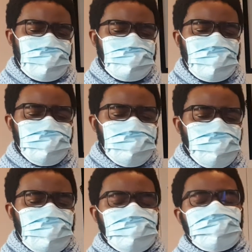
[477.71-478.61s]
I'm able to
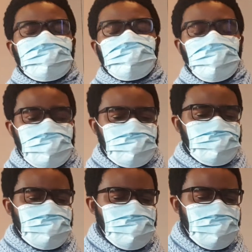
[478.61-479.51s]
wake up every
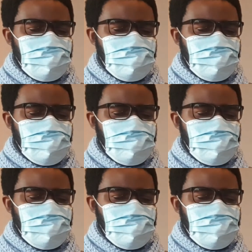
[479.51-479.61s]
morning